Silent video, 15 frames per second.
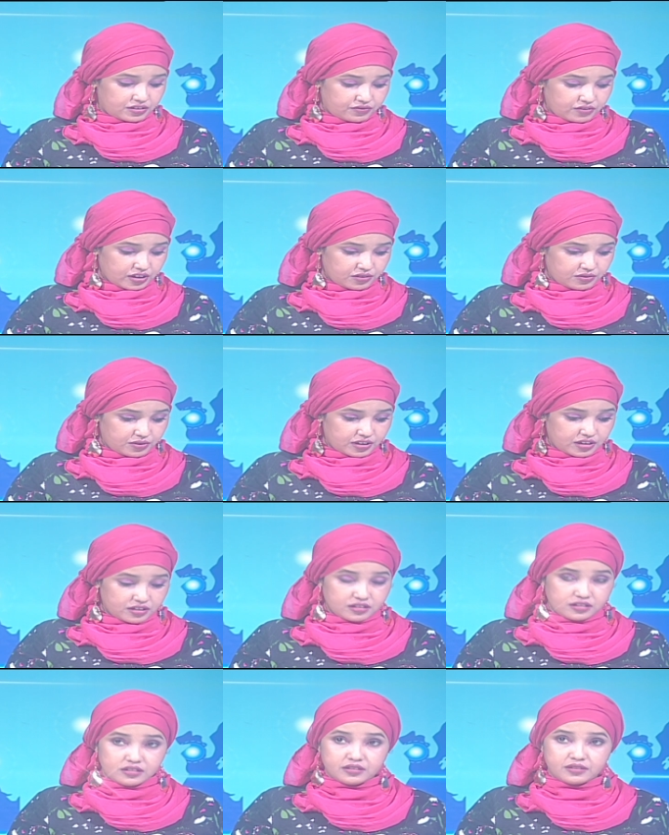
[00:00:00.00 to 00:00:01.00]
evacuee.
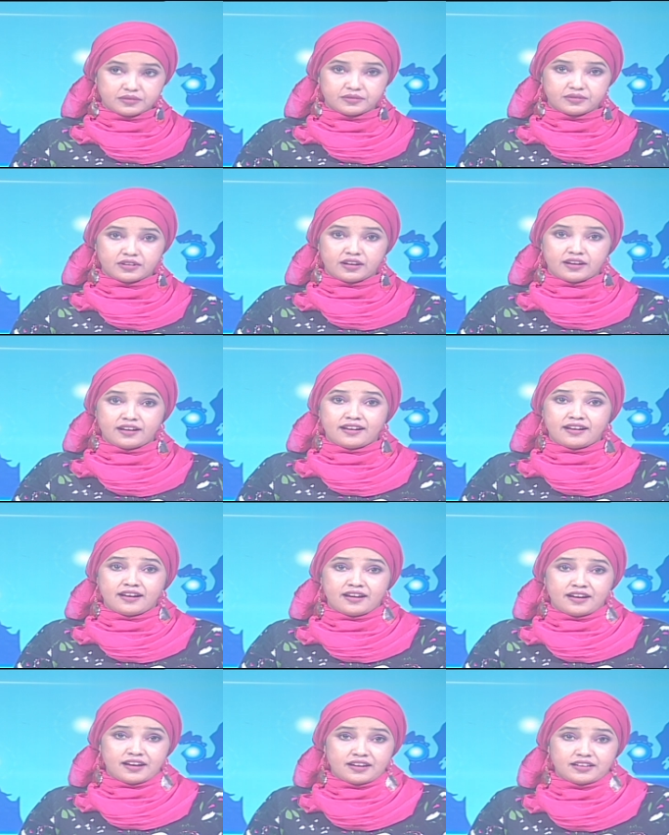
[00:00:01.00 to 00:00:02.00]

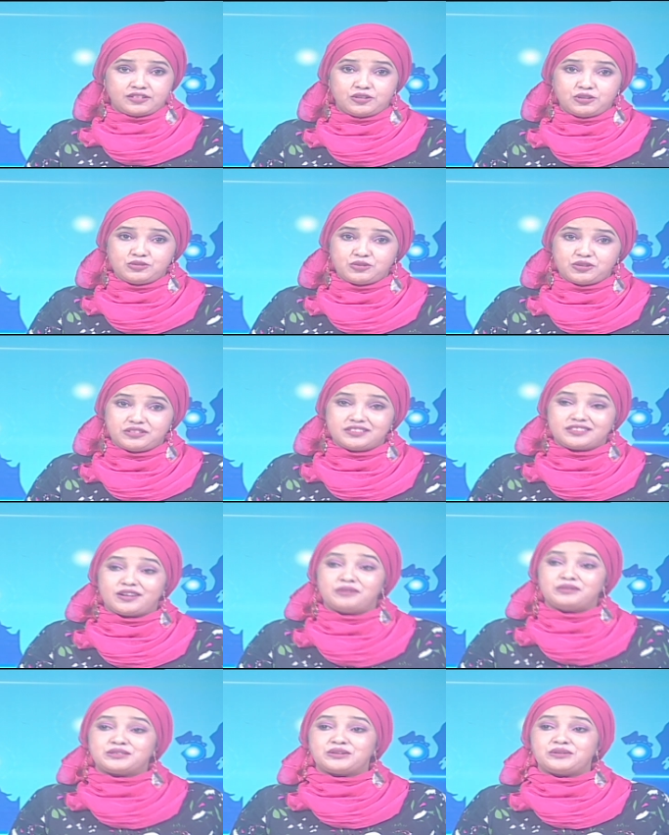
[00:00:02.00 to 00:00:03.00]
Those were the
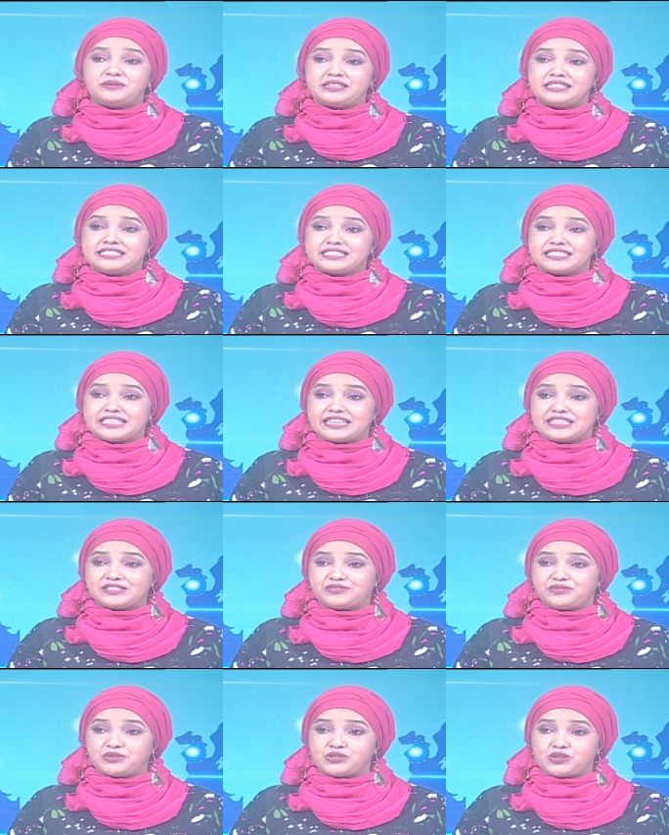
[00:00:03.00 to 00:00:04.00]
top stories.
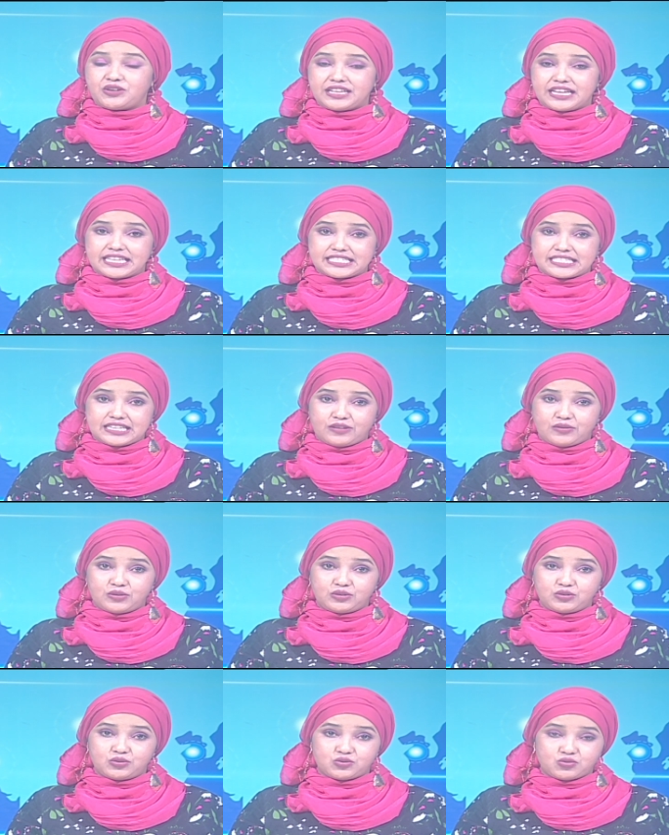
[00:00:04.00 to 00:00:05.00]
Thanks for joining us in our
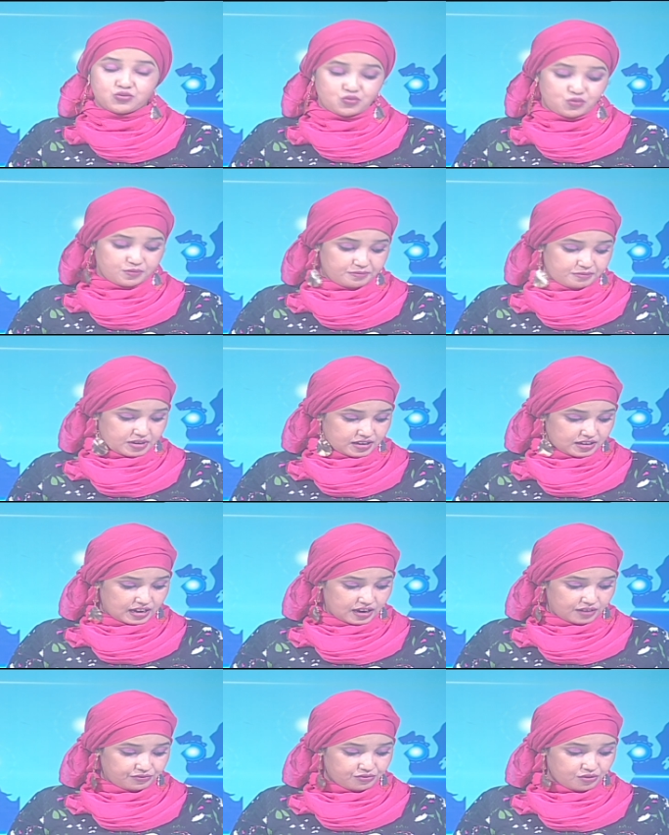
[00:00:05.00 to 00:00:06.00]
newsroom uh,
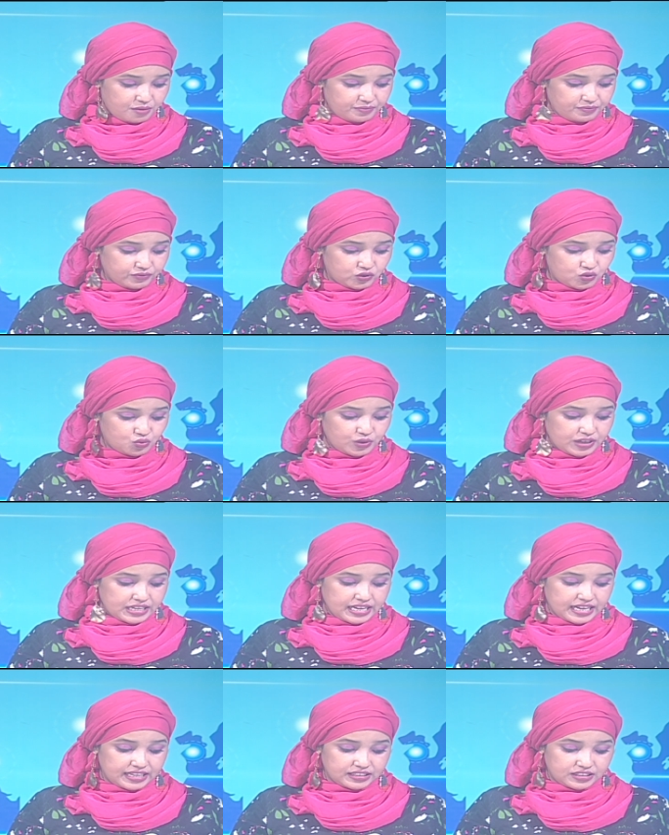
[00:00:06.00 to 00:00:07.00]
from
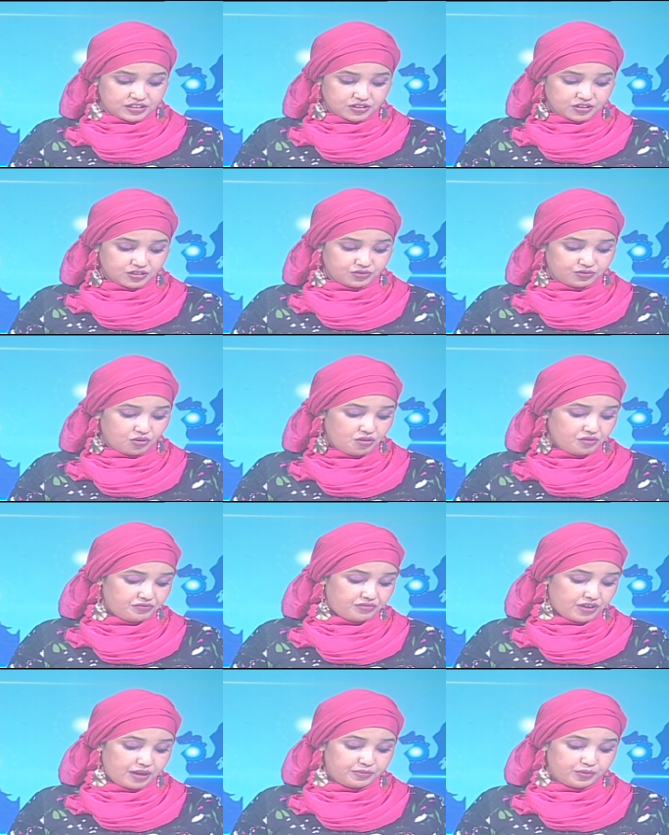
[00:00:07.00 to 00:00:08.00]
28th of
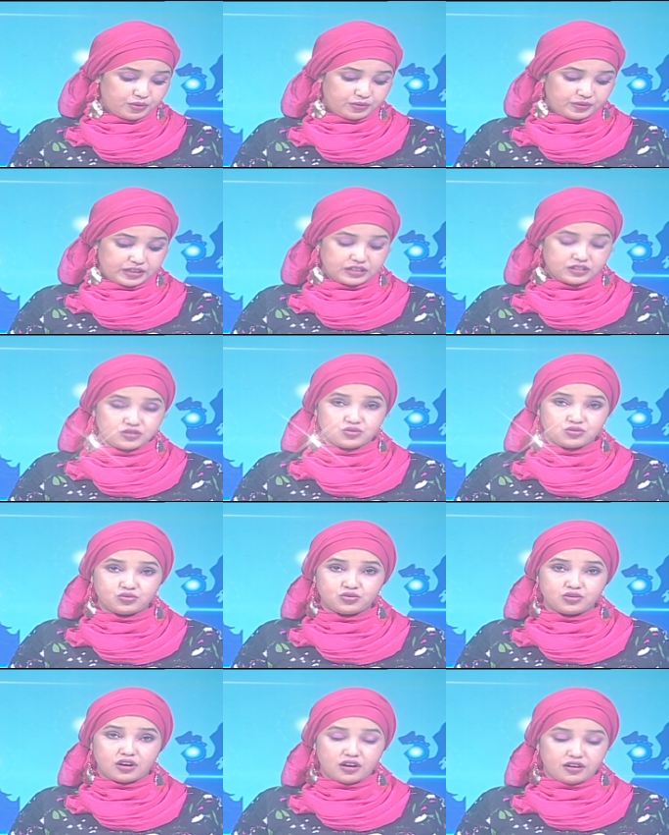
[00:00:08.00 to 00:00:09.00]
February to
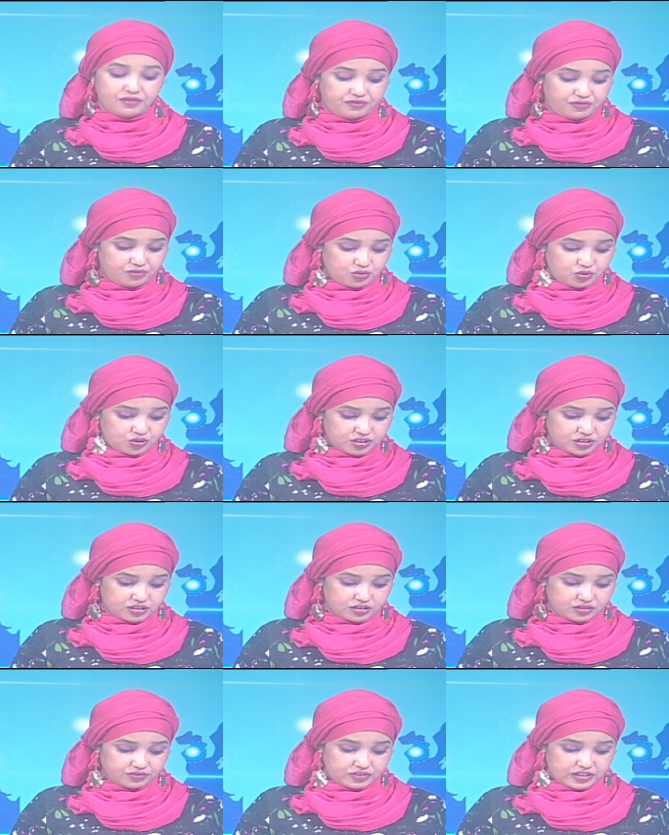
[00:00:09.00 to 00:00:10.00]
uh, 4th
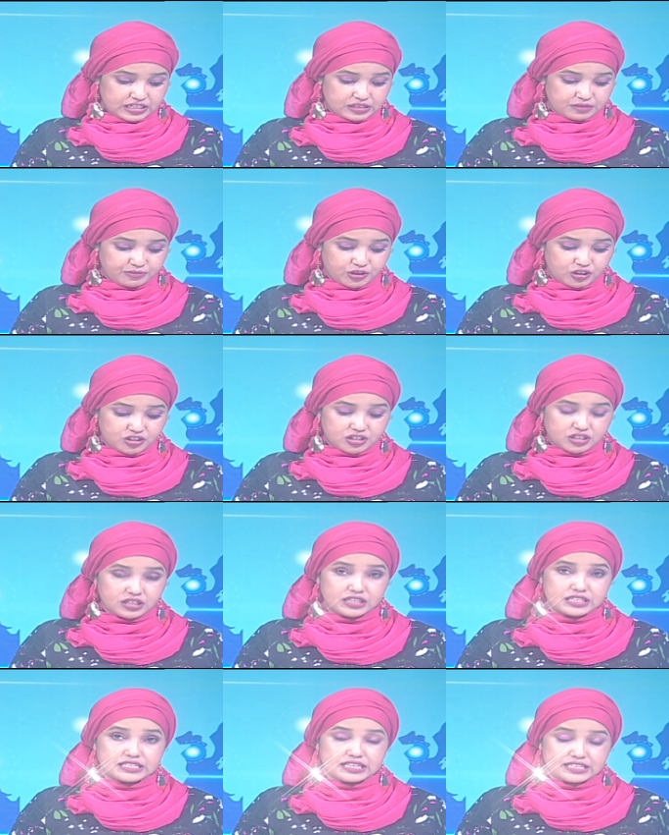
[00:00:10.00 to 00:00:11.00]
of this March.
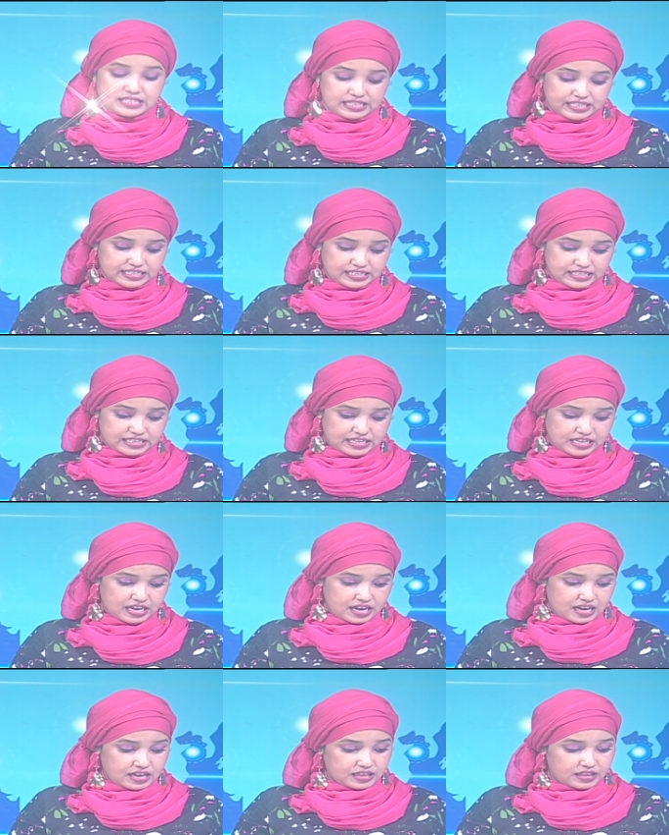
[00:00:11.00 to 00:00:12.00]
His Excellency,
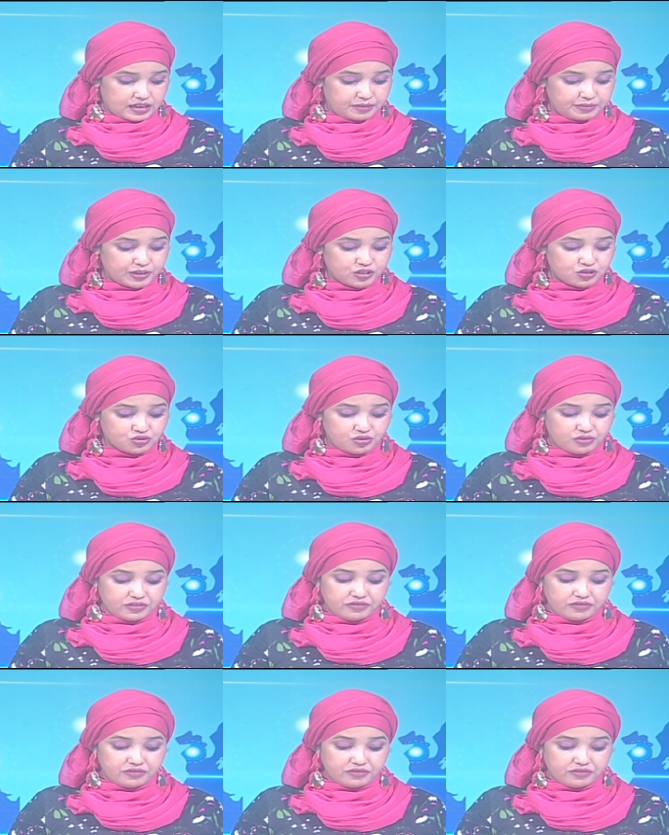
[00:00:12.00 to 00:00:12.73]
the Minister of